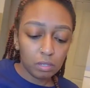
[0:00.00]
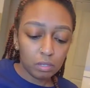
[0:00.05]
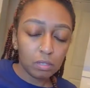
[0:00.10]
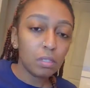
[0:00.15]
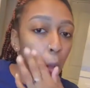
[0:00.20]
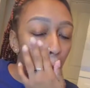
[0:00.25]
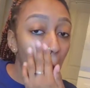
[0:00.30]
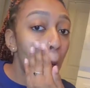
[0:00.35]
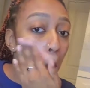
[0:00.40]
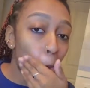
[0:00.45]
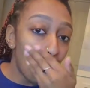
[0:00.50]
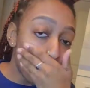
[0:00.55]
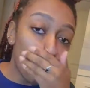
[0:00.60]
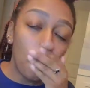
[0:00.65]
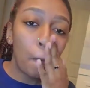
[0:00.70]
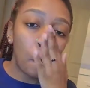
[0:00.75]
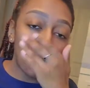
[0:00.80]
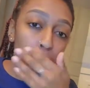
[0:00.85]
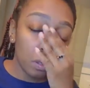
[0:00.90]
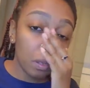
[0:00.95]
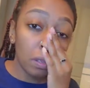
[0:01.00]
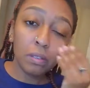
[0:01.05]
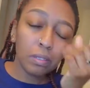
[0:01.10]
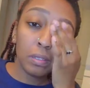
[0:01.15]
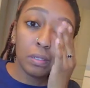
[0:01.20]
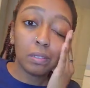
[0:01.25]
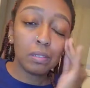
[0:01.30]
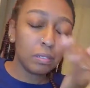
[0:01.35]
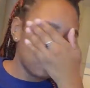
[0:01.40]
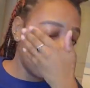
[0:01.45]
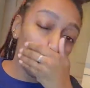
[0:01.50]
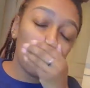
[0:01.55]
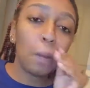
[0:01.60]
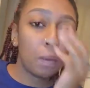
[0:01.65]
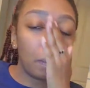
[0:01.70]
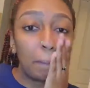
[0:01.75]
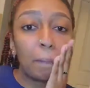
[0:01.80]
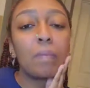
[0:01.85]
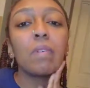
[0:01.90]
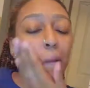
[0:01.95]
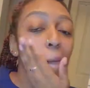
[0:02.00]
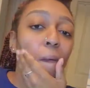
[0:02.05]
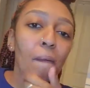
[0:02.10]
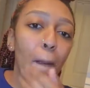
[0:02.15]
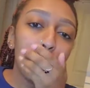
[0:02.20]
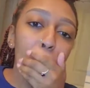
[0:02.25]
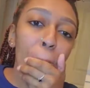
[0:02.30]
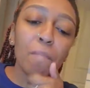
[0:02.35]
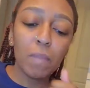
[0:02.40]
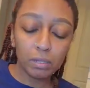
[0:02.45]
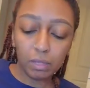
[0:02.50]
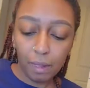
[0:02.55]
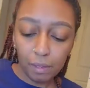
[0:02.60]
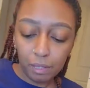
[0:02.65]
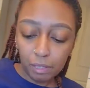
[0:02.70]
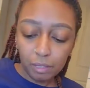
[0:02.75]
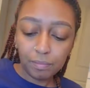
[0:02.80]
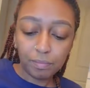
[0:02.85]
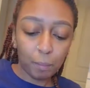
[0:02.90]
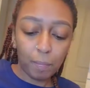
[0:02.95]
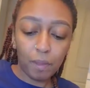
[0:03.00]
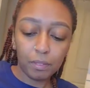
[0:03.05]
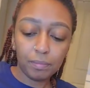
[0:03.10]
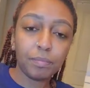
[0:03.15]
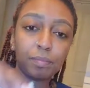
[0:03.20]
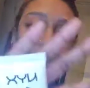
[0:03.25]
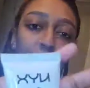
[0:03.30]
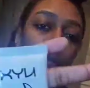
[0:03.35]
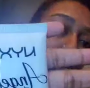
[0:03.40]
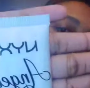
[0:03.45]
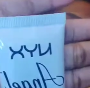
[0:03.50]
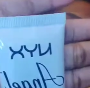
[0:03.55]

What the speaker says: So I got 11 minutes to explain this crazy ass